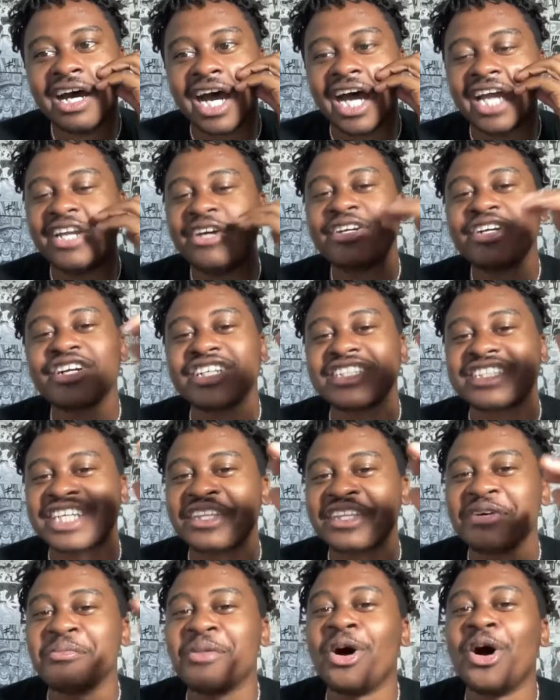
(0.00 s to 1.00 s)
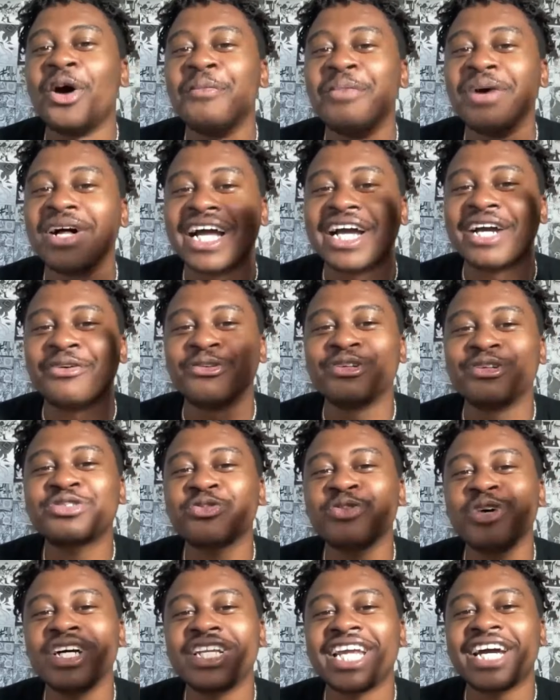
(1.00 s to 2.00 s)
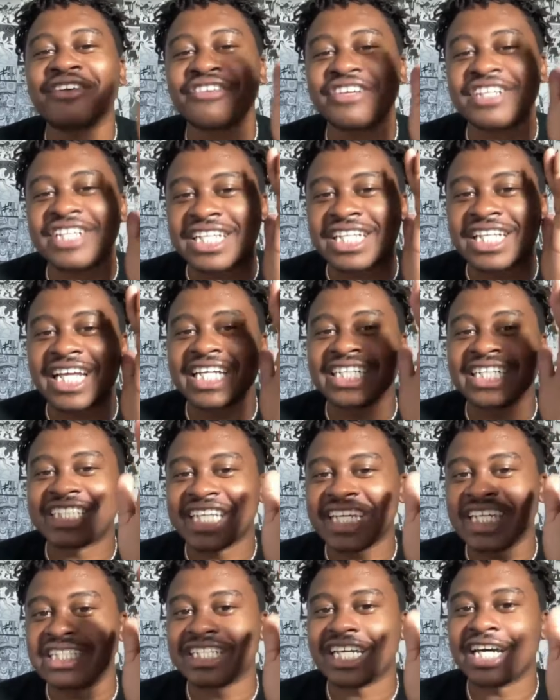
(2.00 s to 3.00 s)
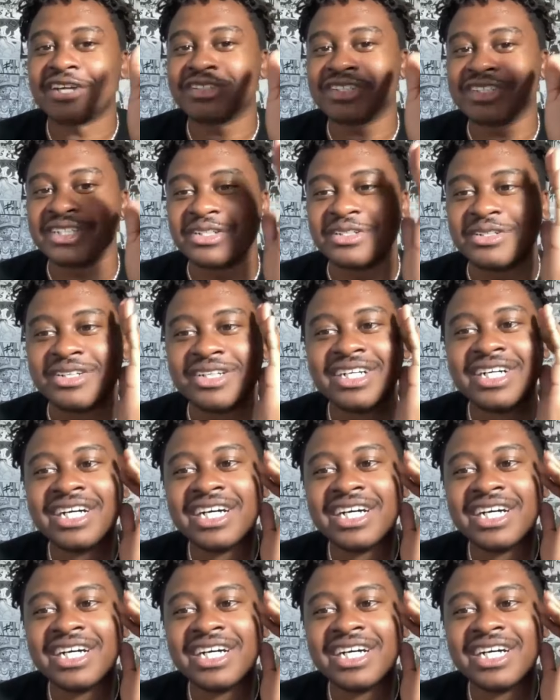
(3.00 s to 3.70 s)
I know you're gonna say that, but like, what's one that really like stands out to you?